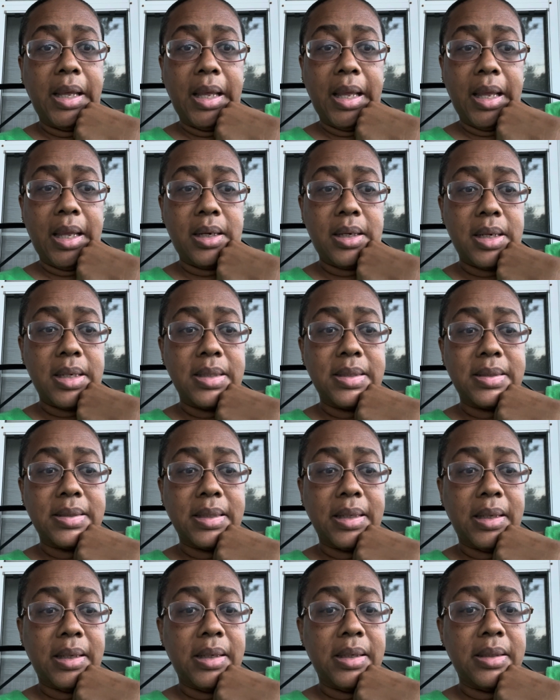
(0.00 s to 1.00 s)
and they
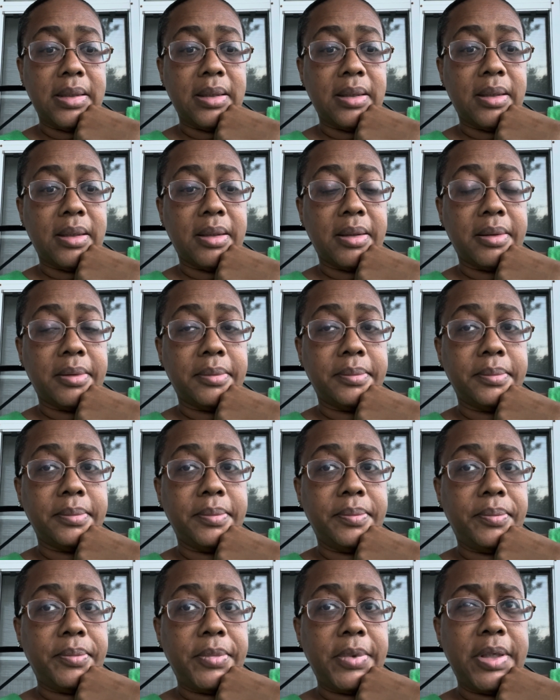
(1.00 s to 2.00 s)
said um,
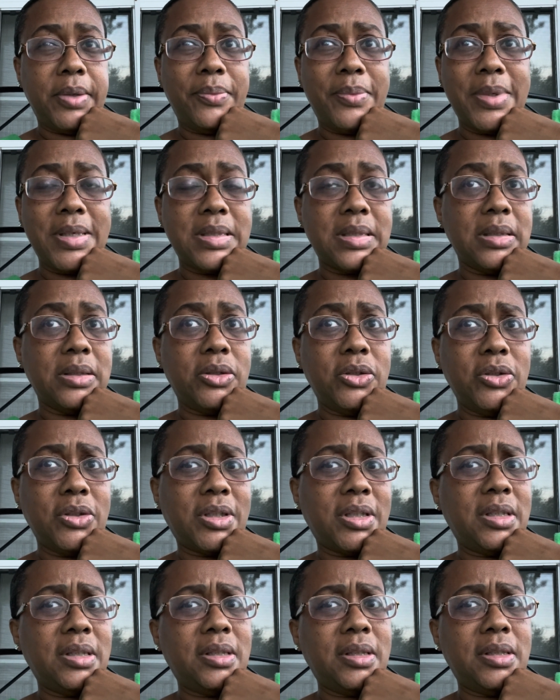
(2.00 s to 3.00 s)
it wasn't
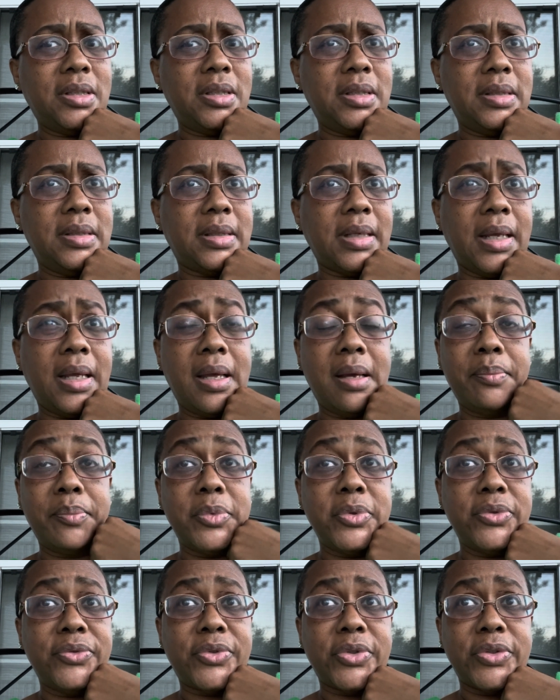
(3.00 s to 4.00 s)
looking good. They had
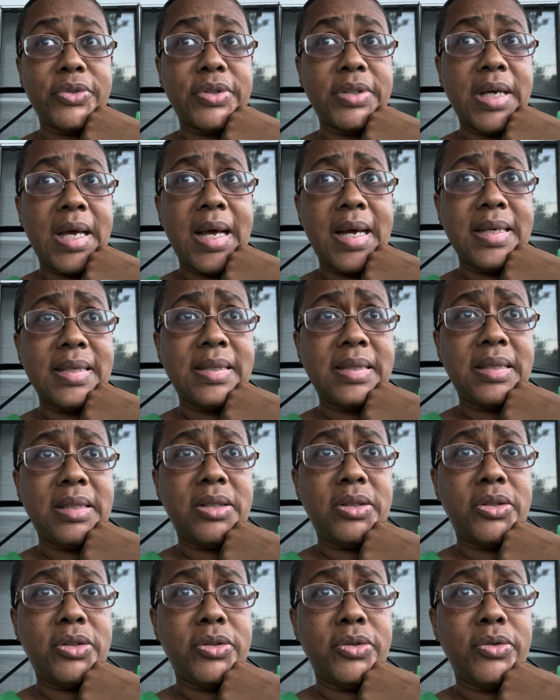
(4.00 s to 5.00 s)
moved her to I C
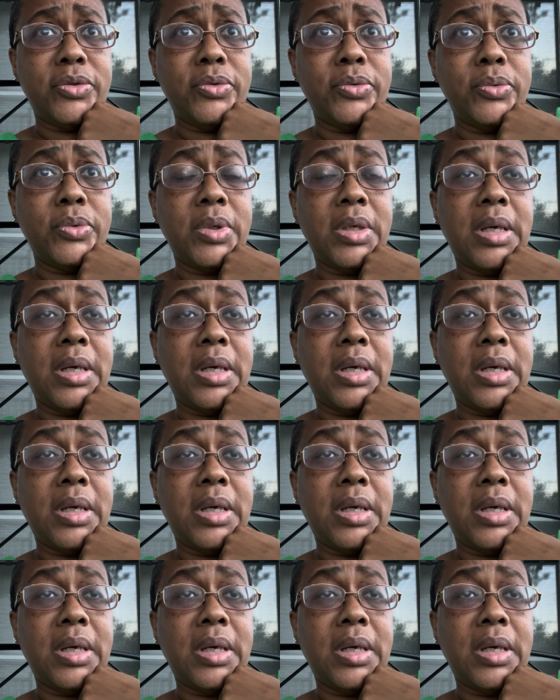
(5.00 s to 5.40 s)
U.